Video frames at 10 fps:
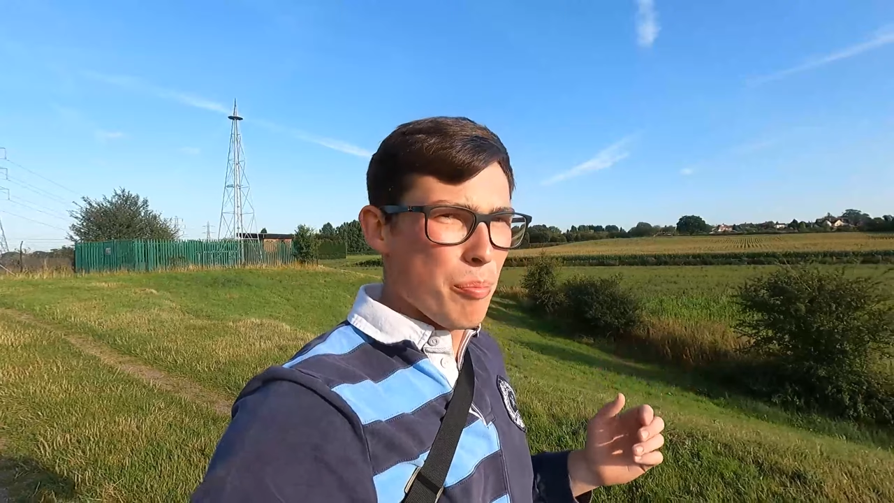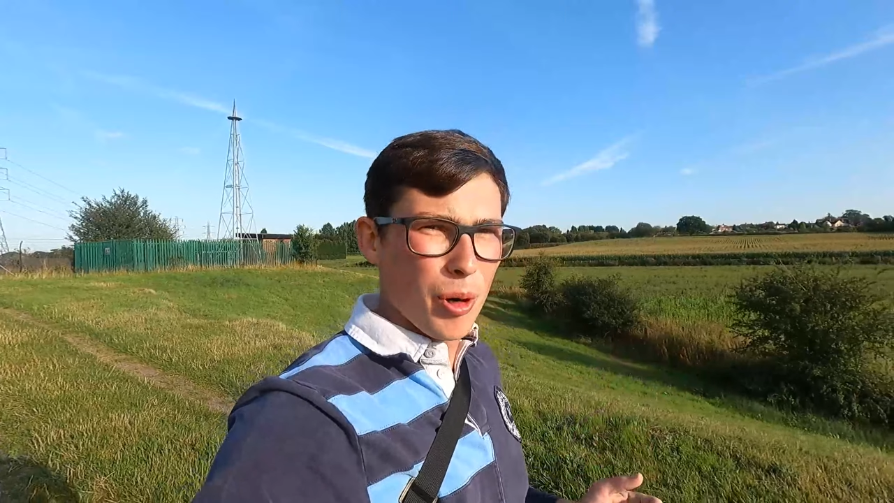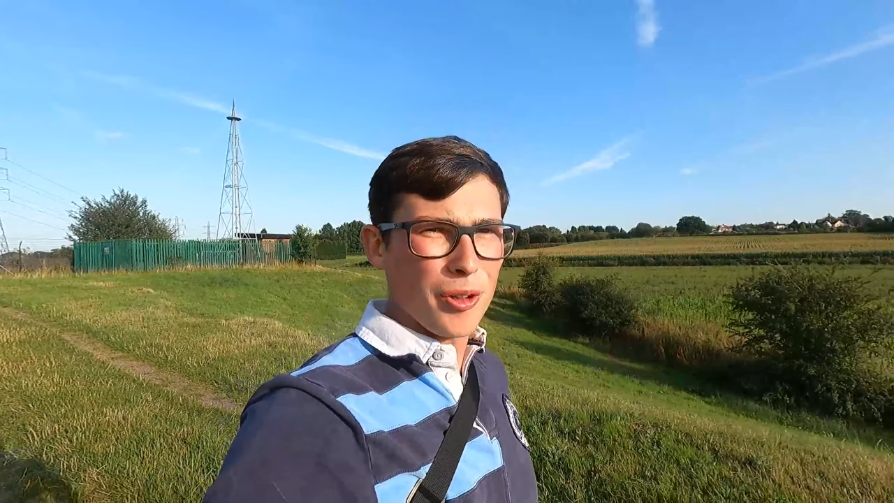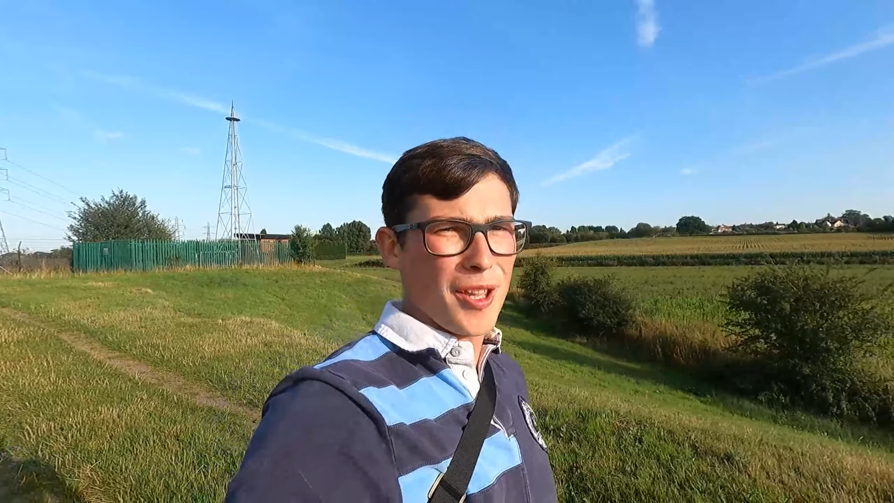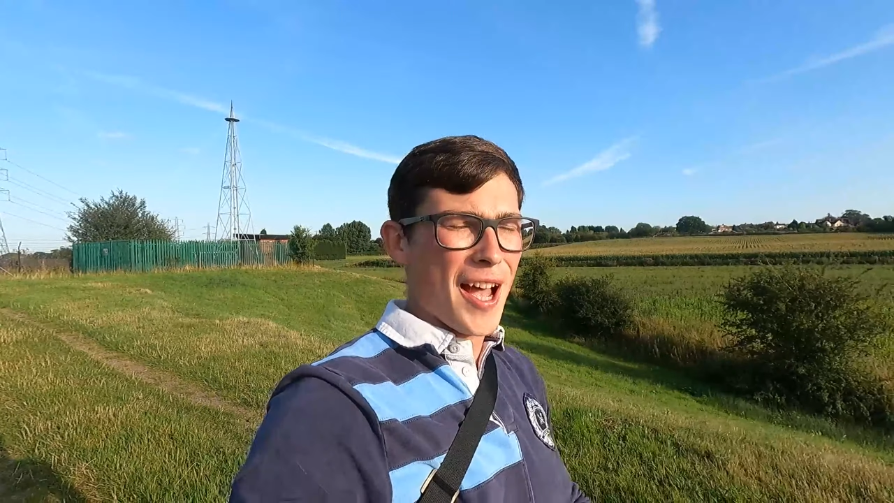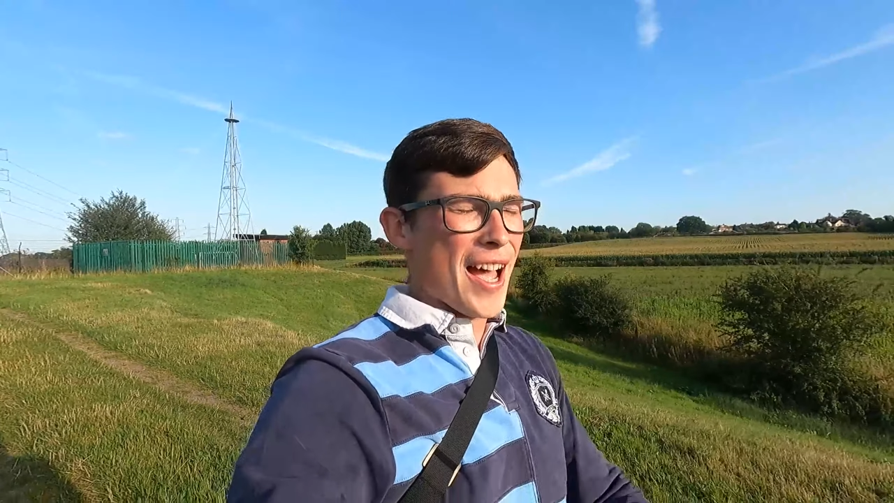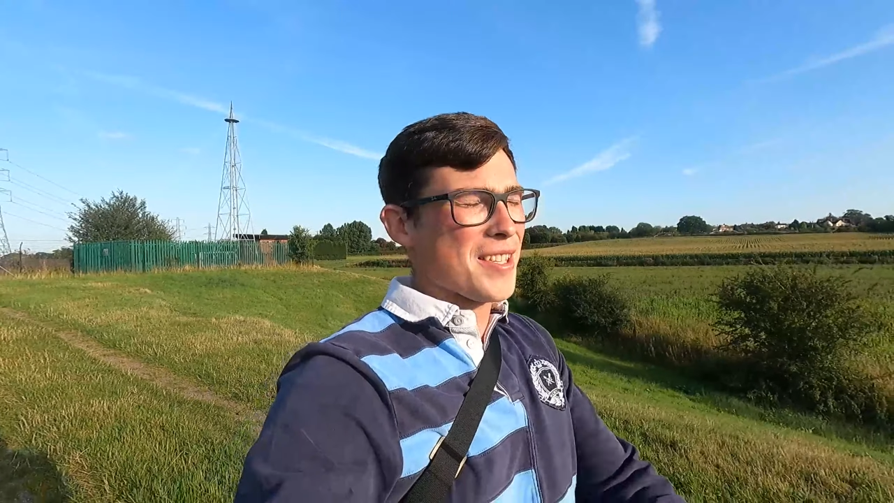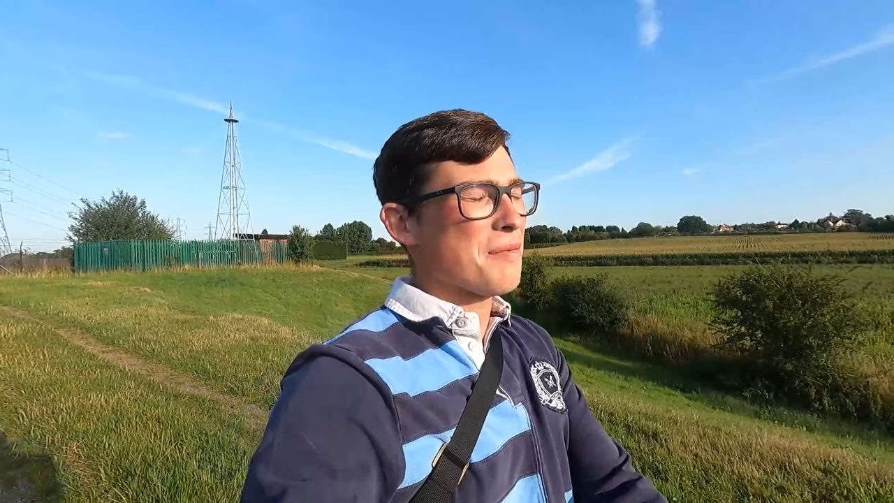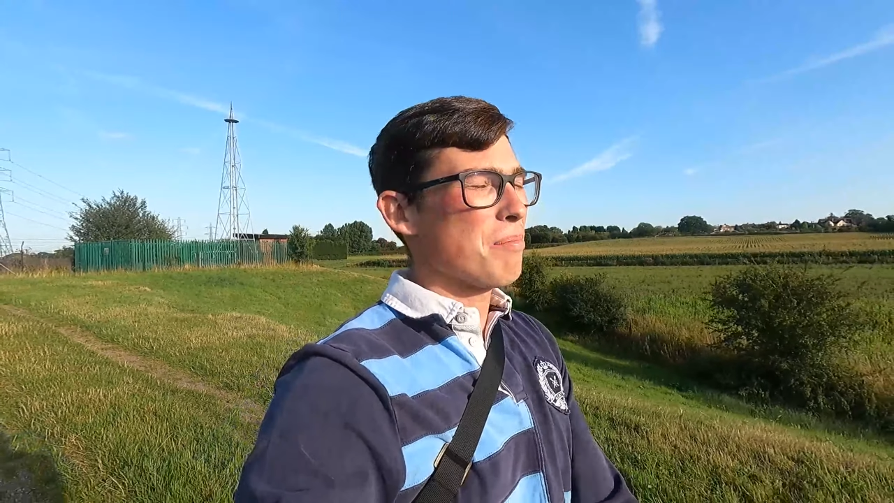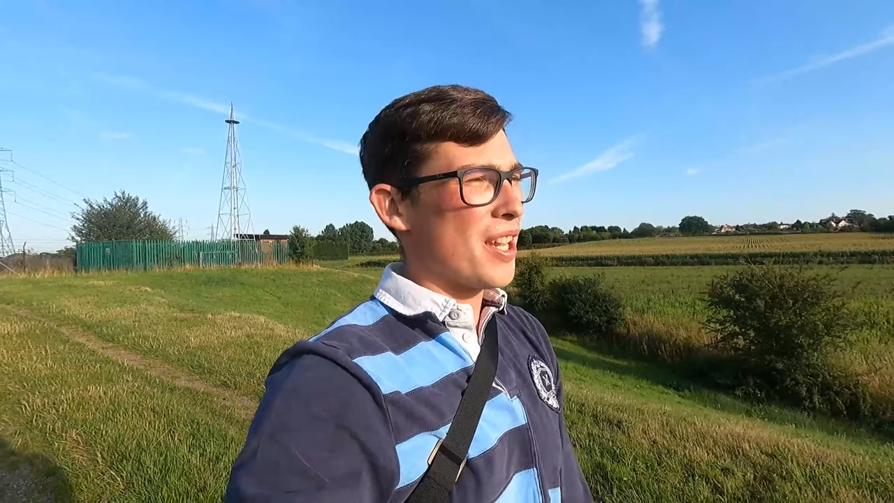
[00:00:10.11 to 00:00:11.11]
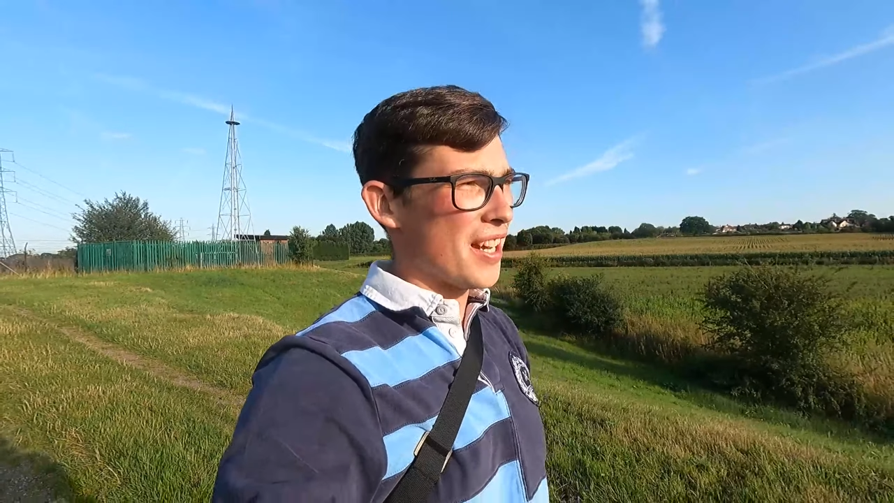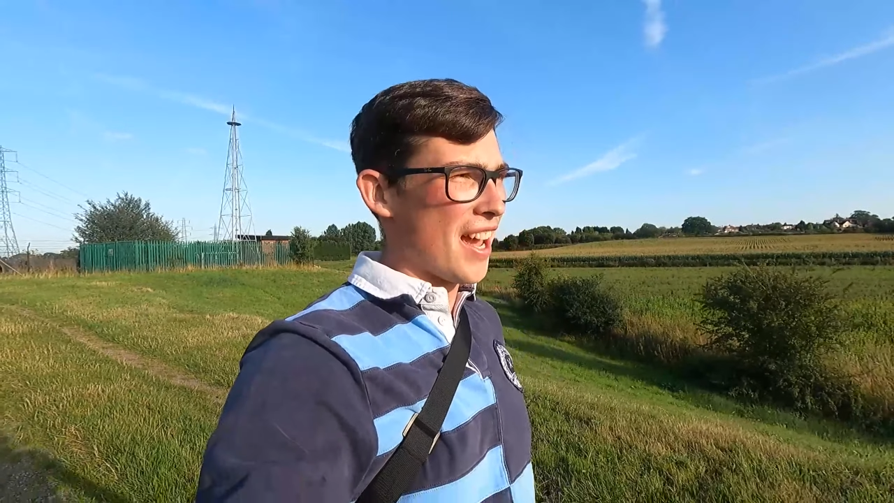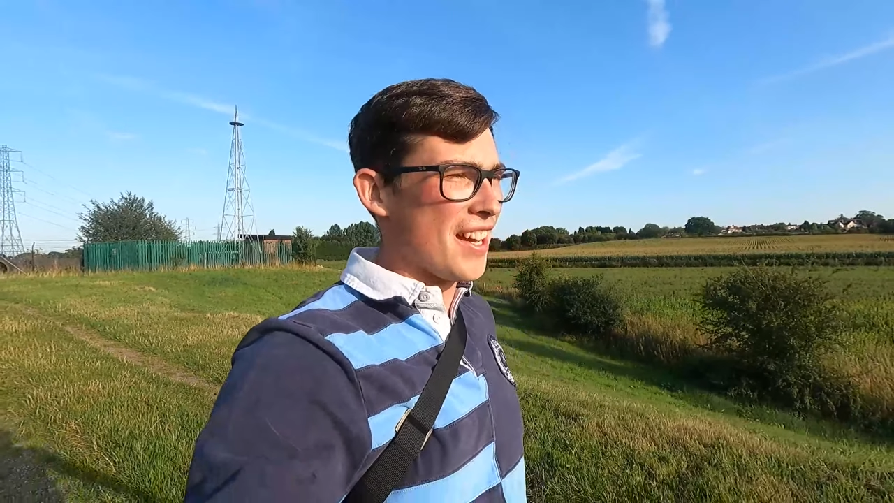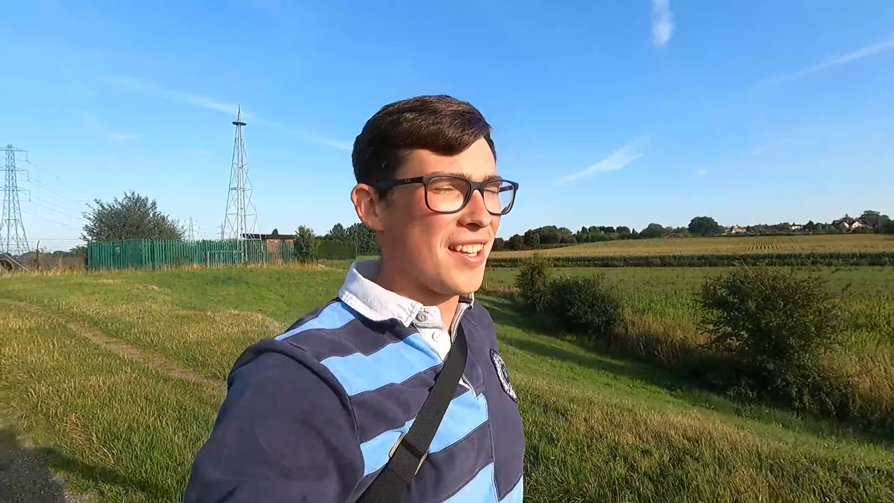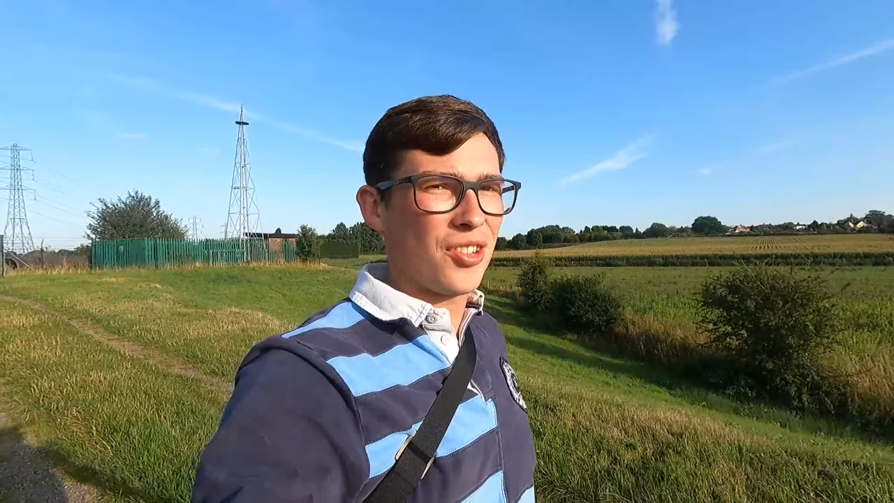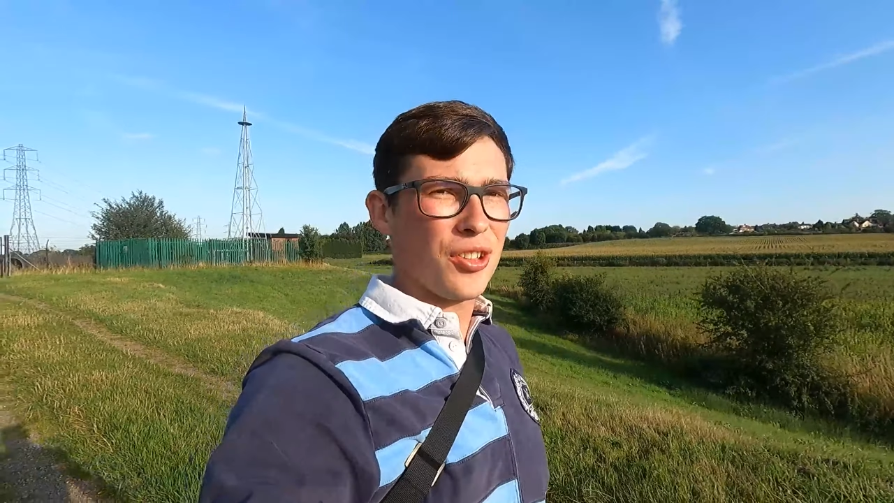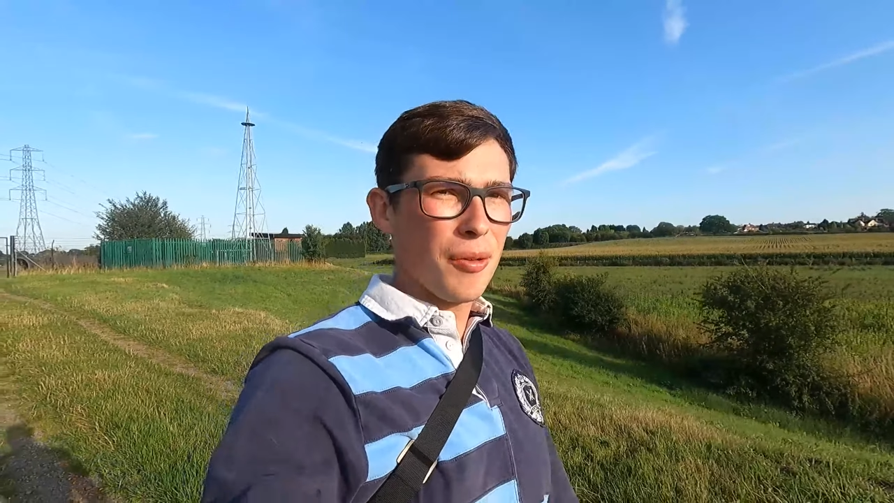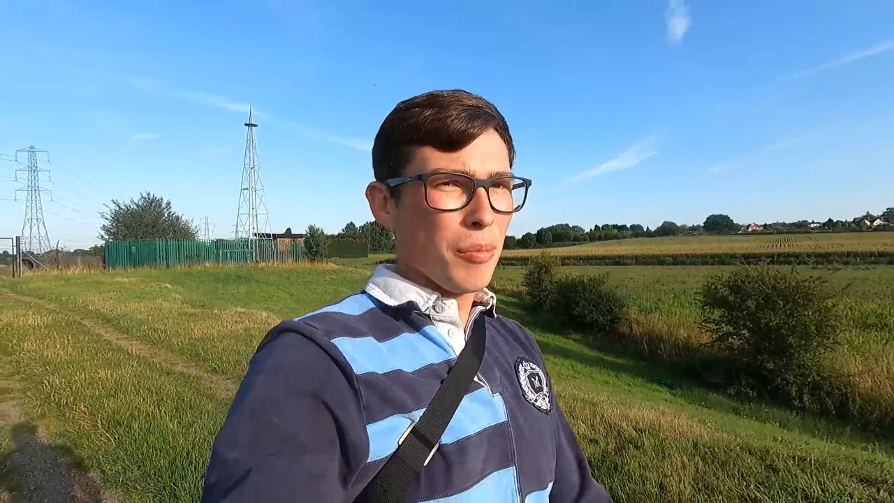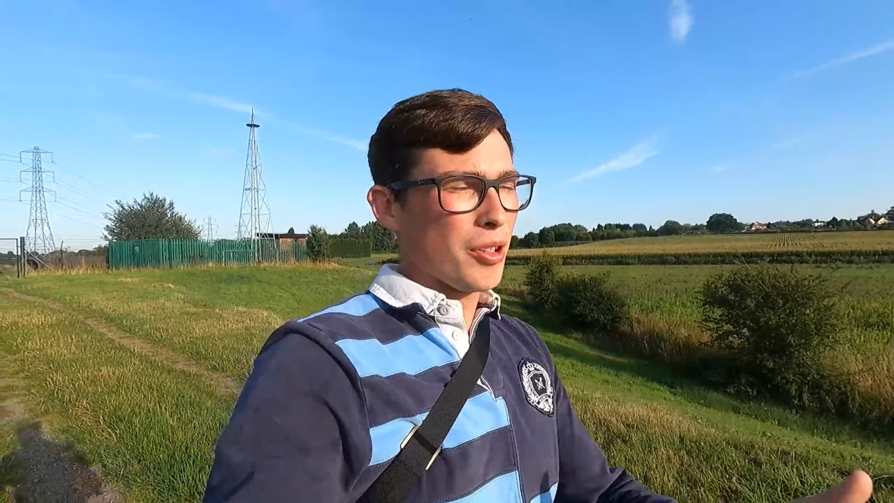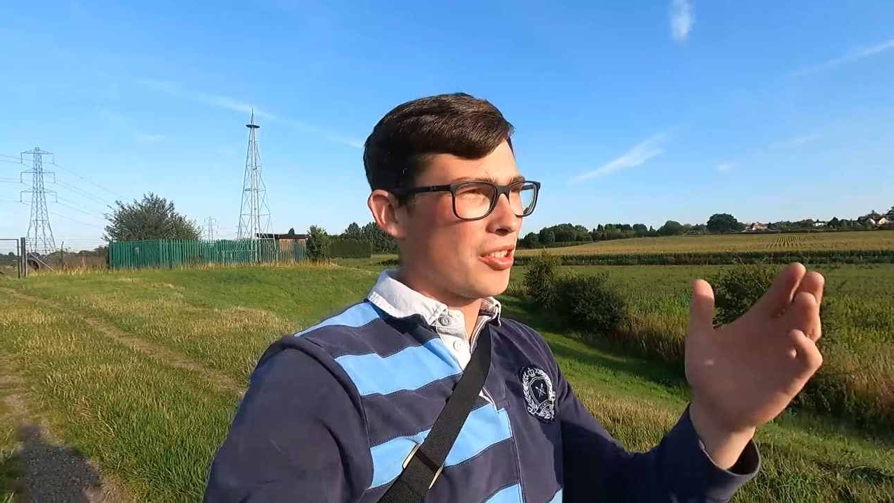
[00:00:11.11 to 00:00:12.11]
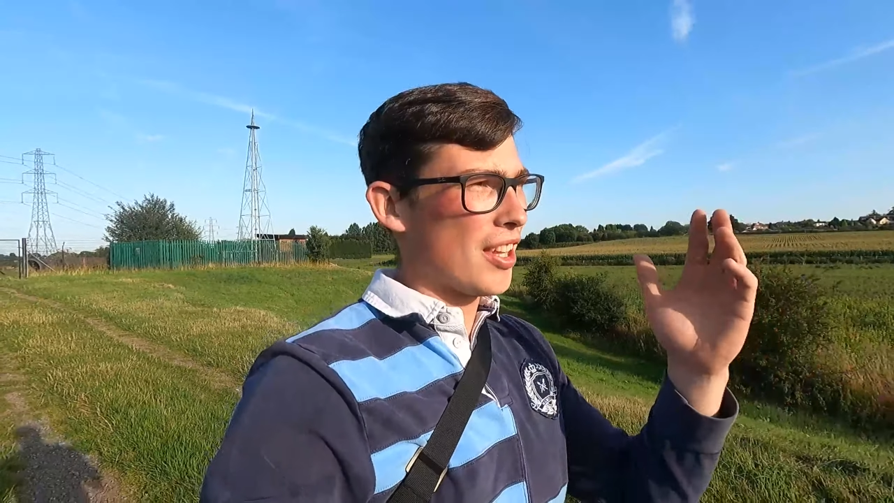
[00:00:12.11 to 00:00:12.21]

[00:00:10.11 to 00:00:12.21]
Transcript: but there hasn't been any sun but